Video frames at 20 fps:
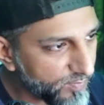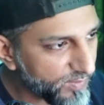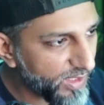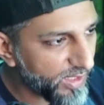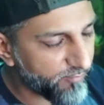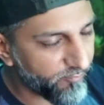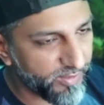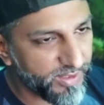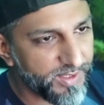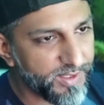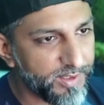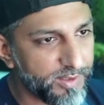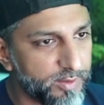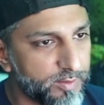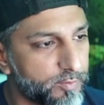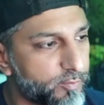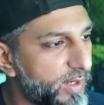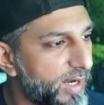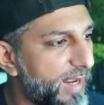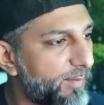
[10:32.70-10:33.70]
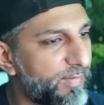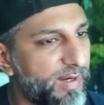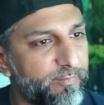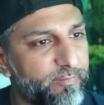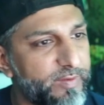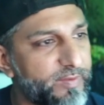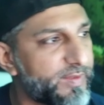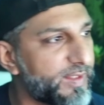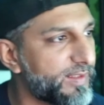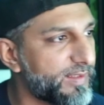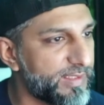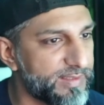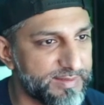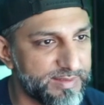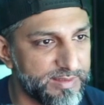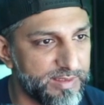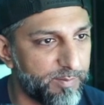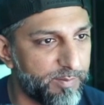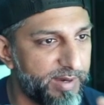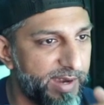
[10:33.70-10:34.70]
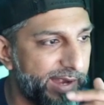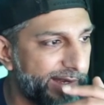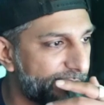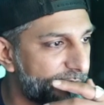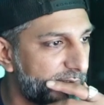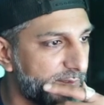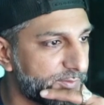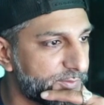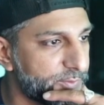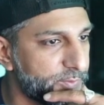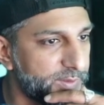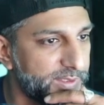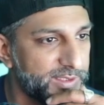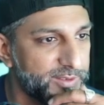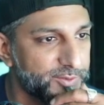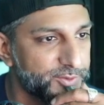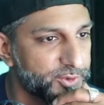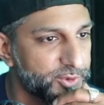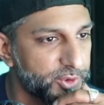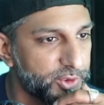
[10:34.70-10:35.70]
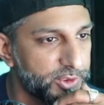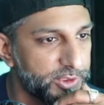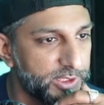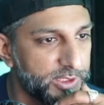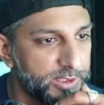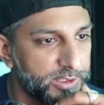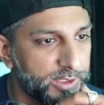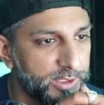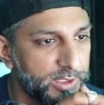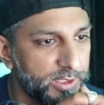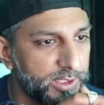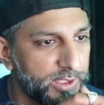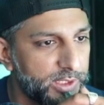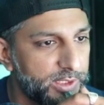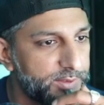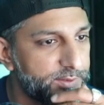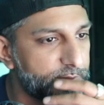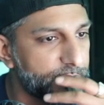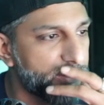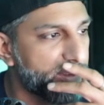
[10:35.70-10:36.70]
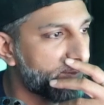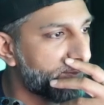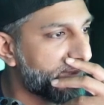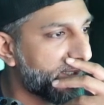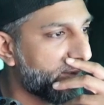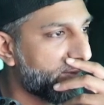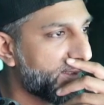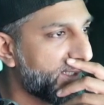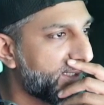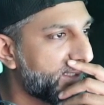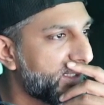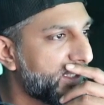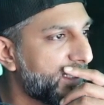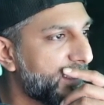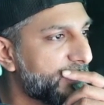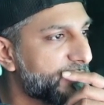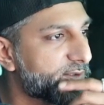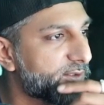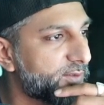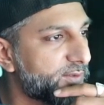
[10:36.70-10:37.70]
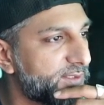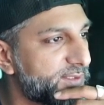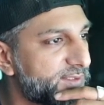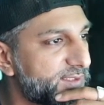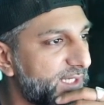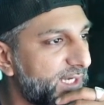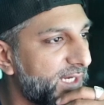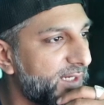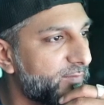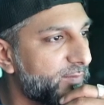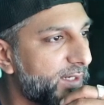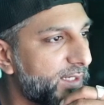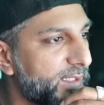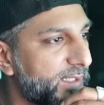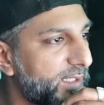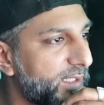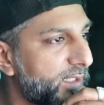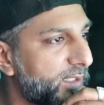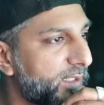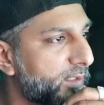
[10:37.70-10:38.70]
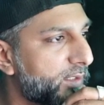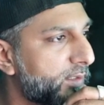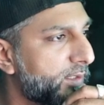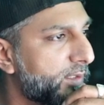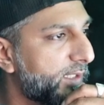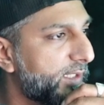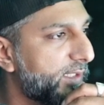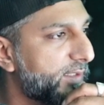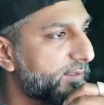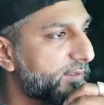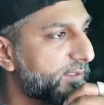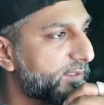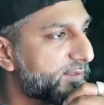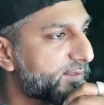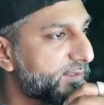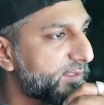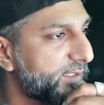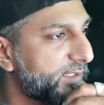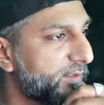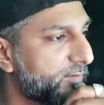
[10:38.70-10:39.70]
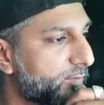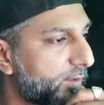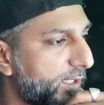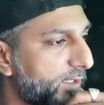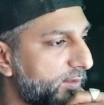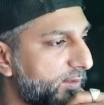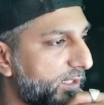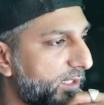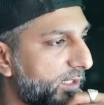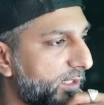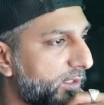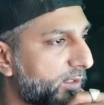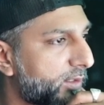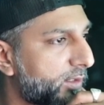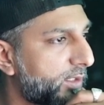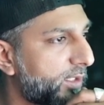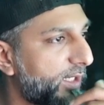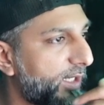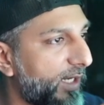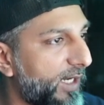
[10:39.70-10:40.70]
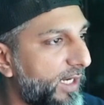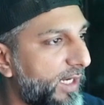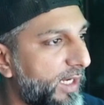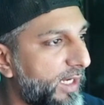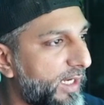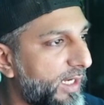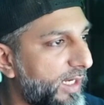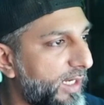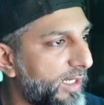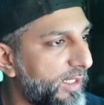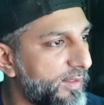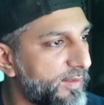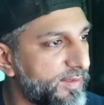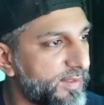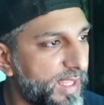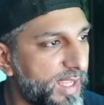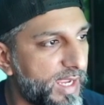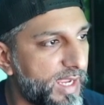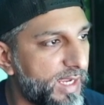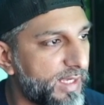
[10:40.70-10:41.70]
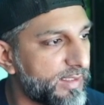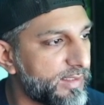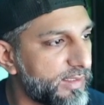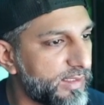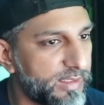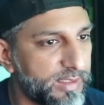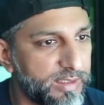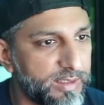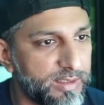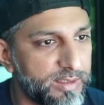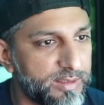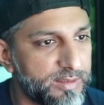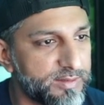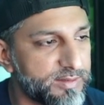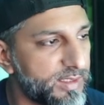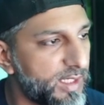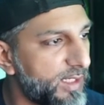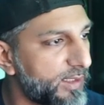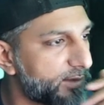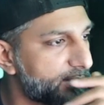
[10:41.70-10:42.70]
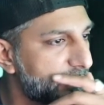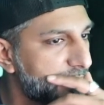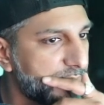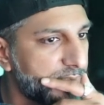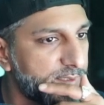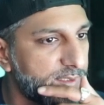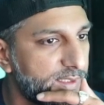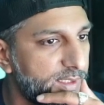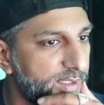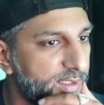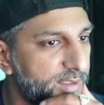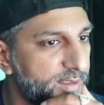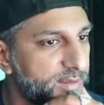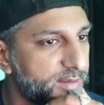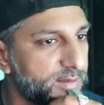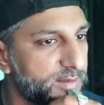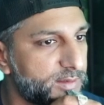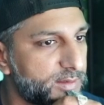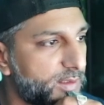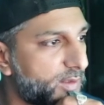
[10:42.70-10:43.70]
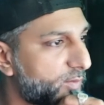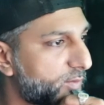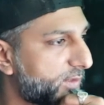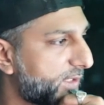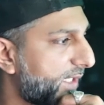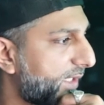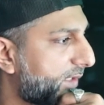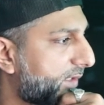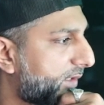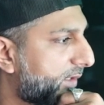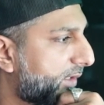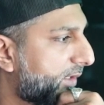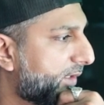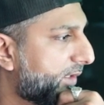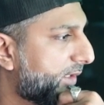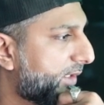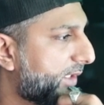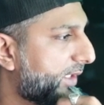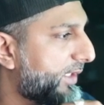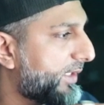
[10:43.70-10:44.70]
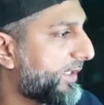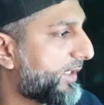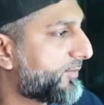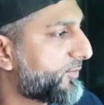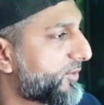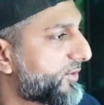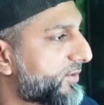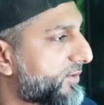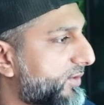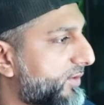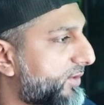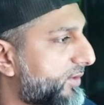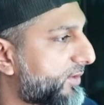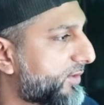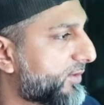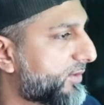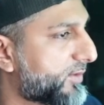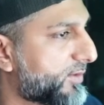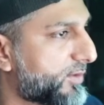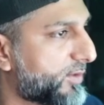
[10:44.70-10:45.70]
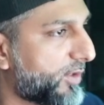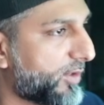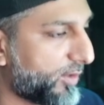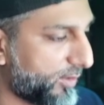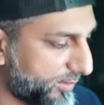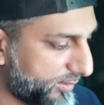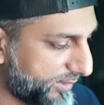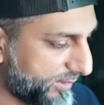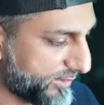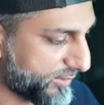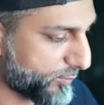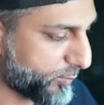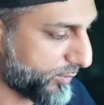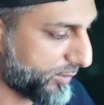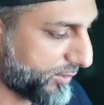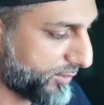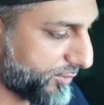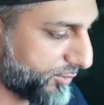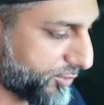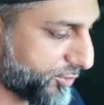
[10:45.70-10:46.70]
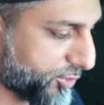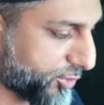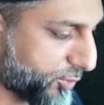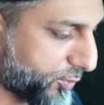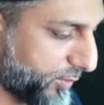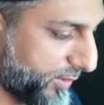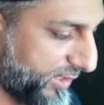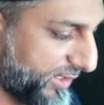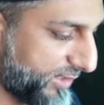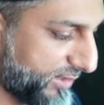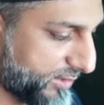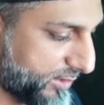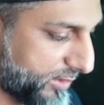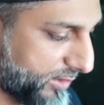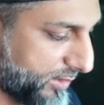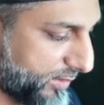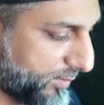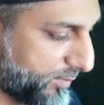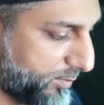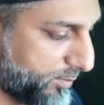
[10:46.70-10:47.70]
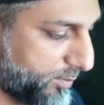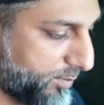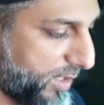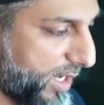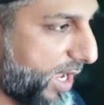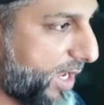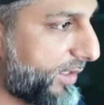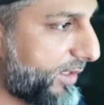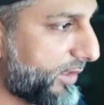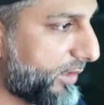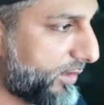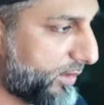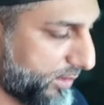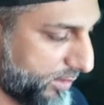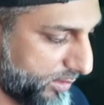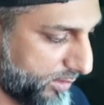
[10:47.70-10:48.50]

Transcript: and we gotta grab everything that's in the background too, and I'll show you. New component, so this A right here, this E right there, and that is it. Hit okay. And I'm just gonna call this one treat body.